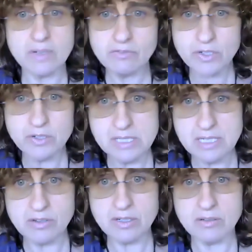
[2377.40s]
and
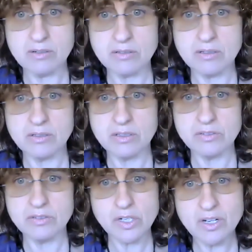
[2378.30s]
focusing on
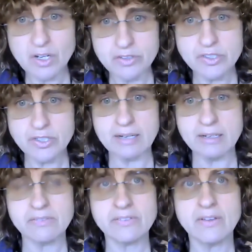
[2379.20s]
the
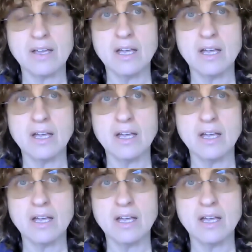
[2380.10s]
contracts,